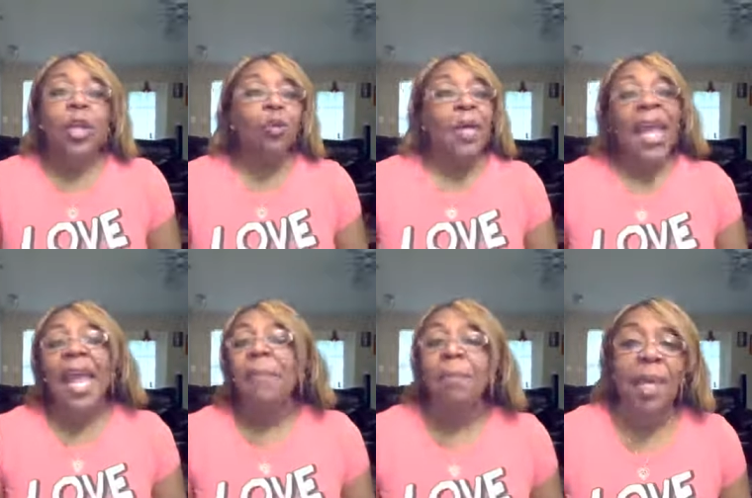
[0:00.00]
You
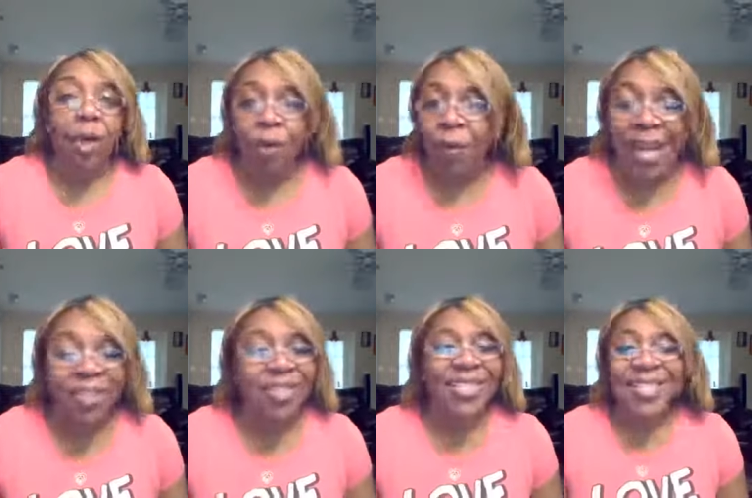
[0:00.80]
can be
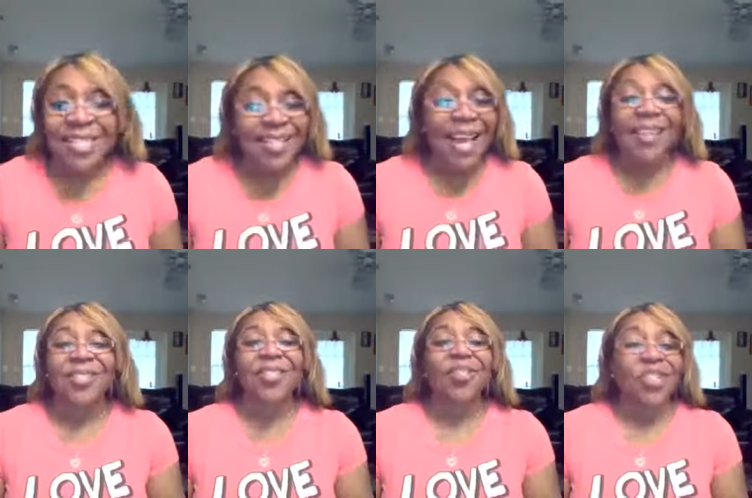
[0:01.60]
courageous. This is not
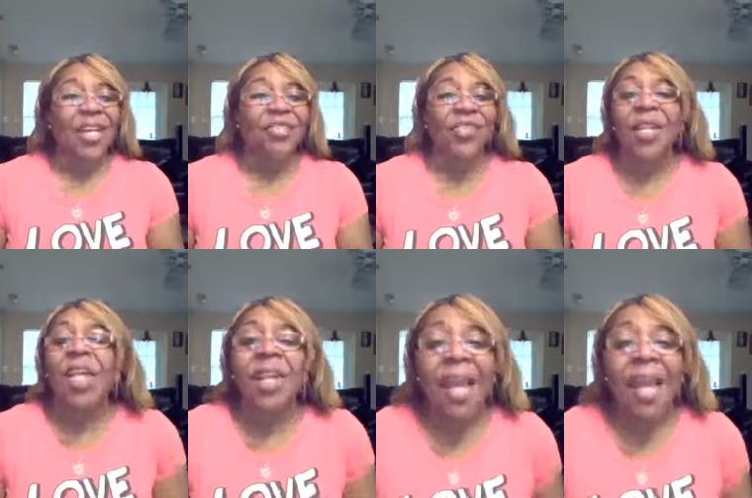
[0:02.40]
a suggestion.